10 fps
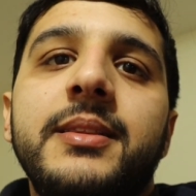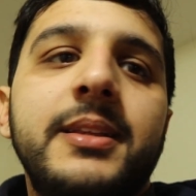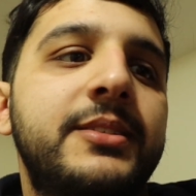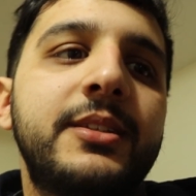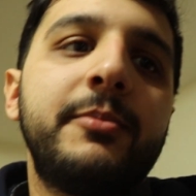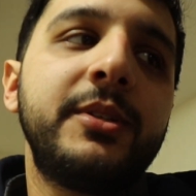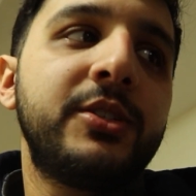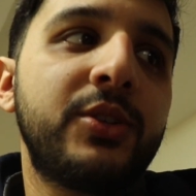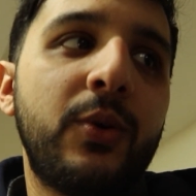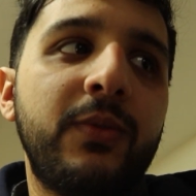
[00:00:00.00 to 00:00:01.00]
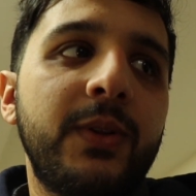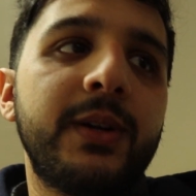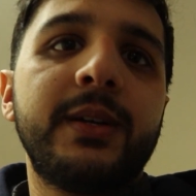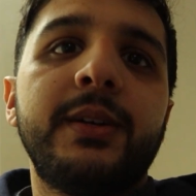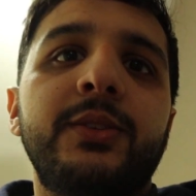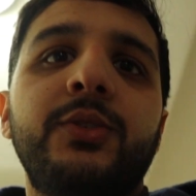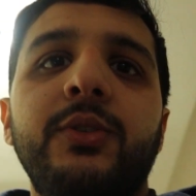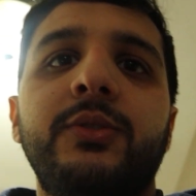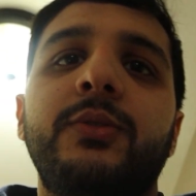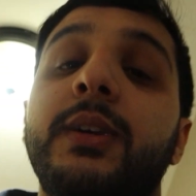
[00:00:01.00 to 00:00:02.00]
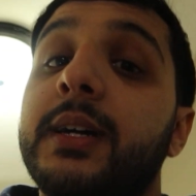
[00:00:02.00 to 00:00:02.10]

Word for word: Let's, let me just go vlog it and talk to you